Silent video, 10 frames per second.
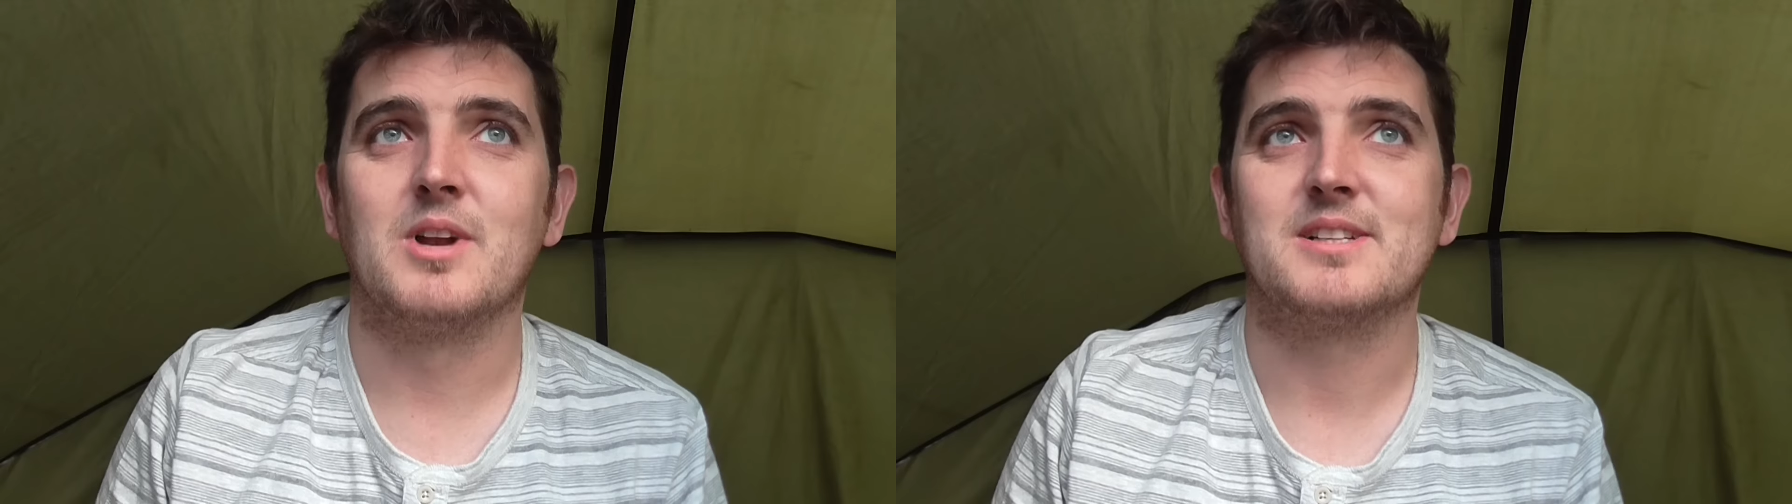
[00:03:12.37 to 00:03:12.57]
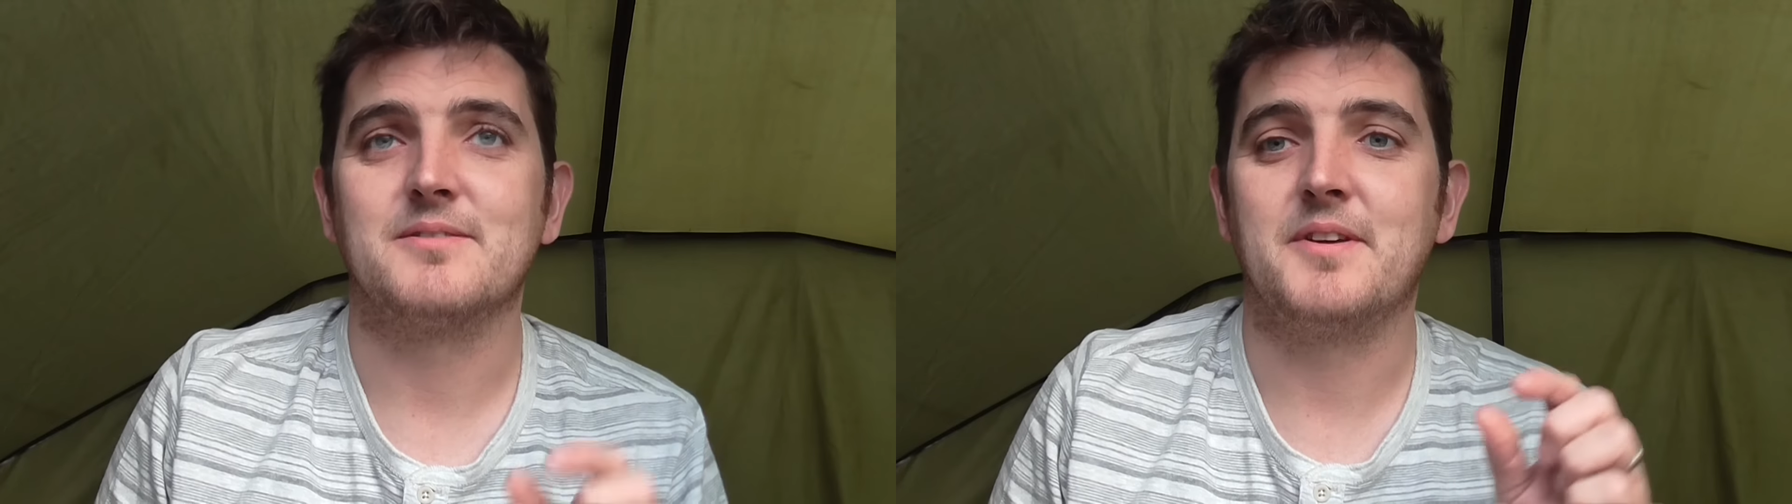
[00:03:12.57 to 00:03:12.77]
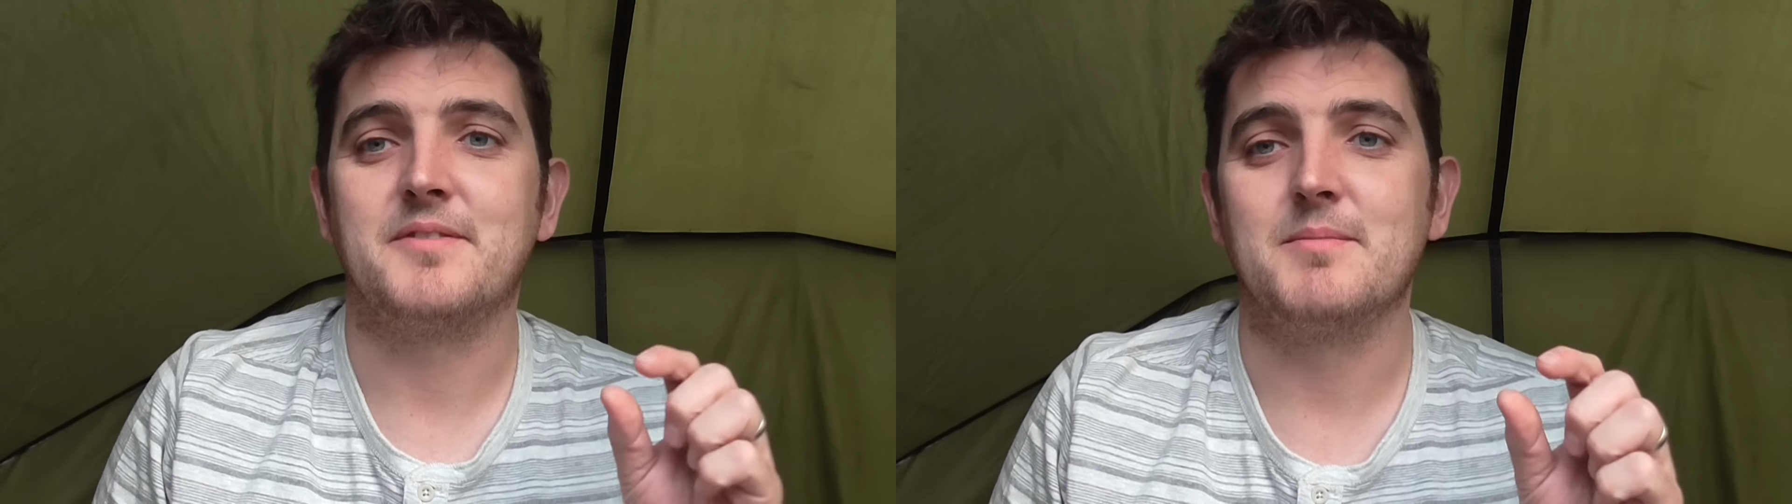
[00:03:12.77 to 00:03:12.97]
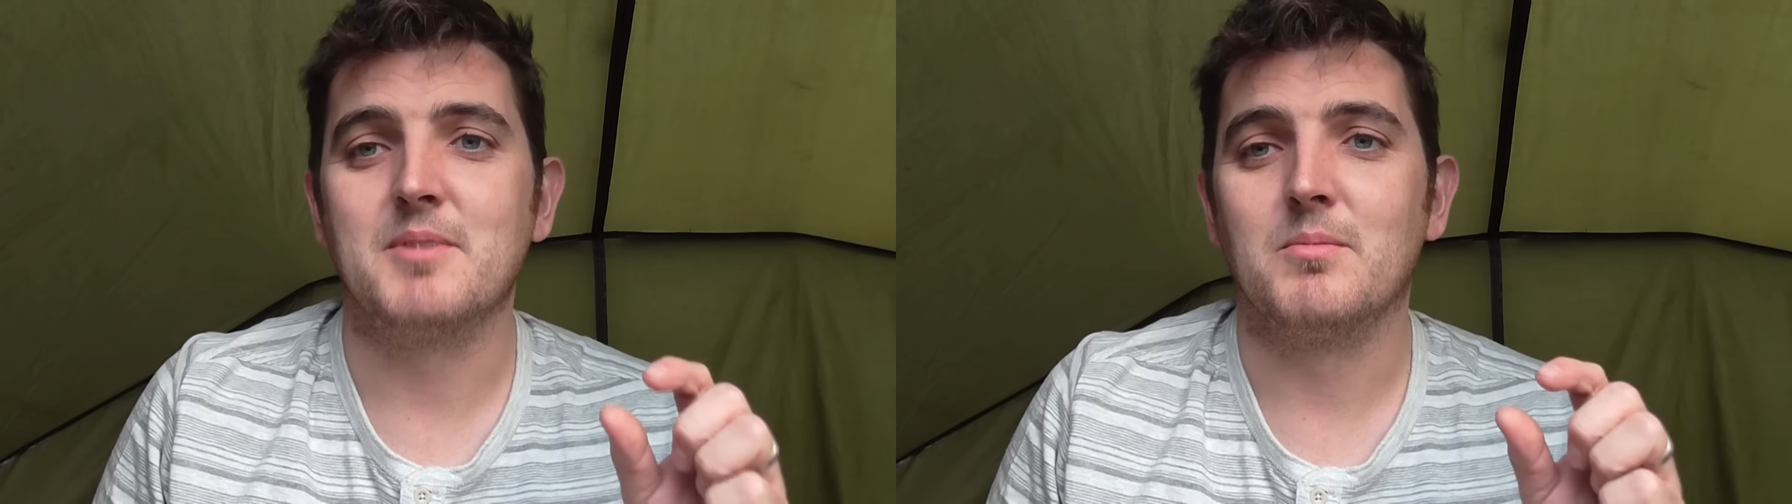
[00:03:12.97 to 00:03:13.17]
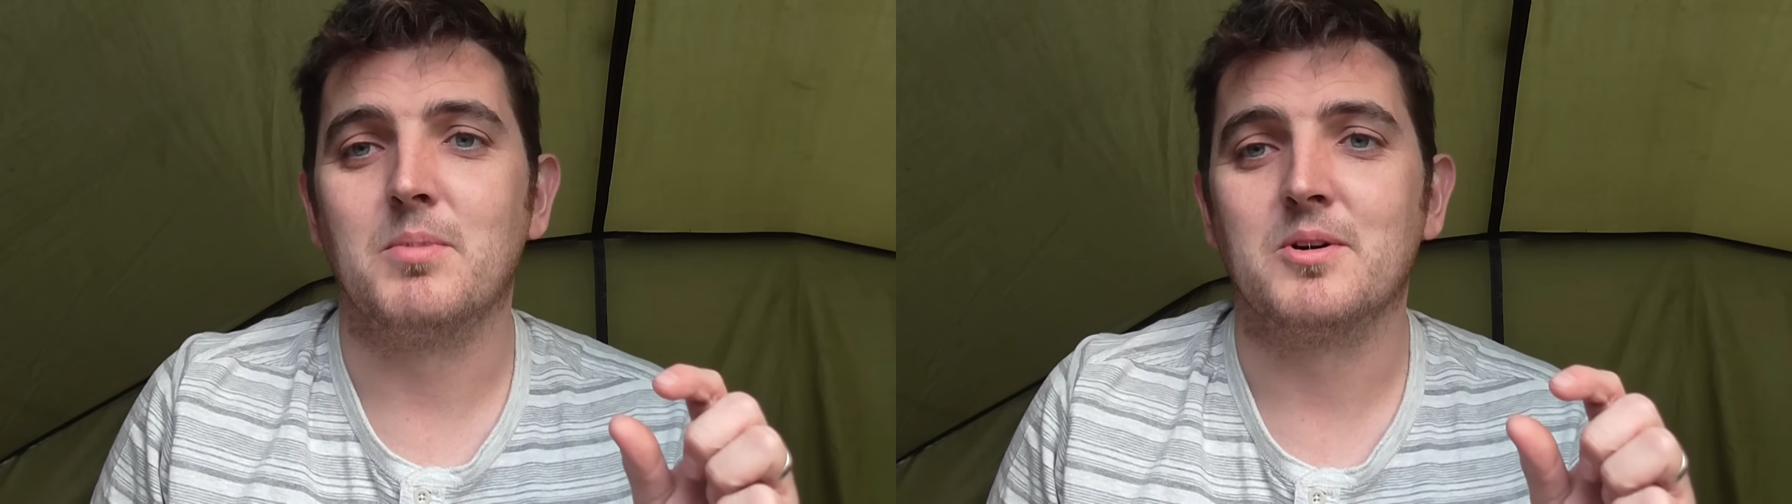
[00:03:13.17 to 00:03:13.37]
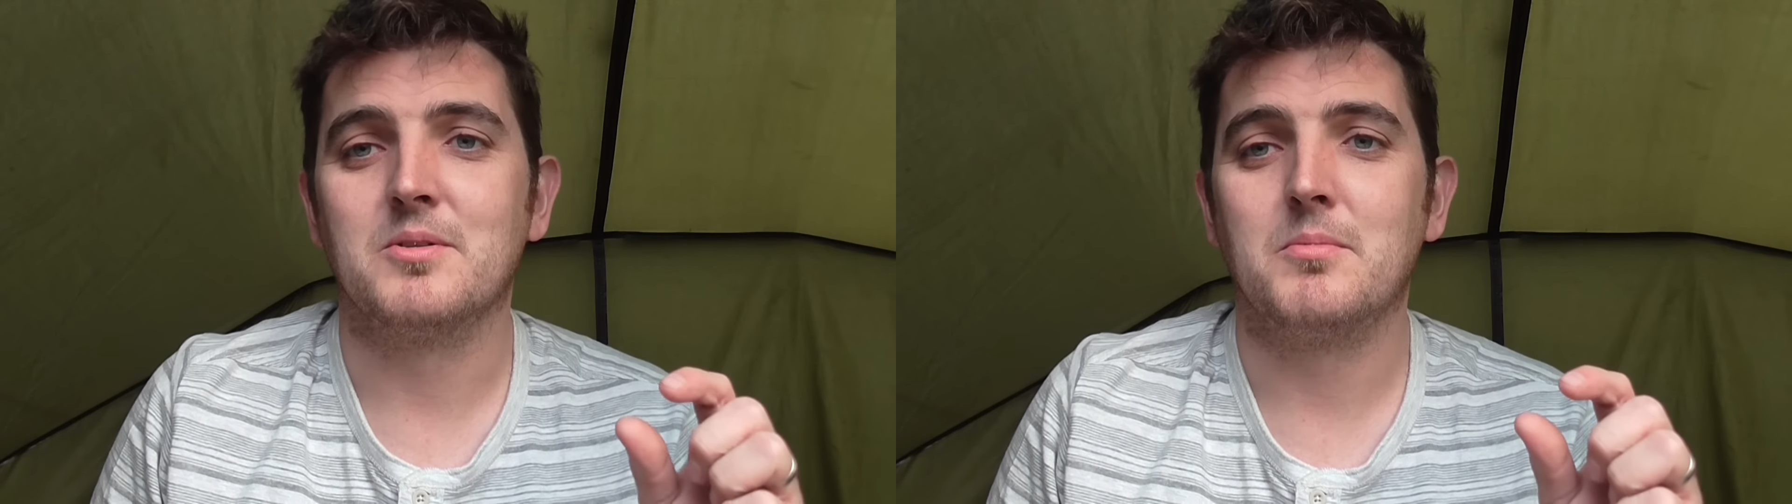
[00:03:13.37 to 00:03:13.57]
or less a 50mm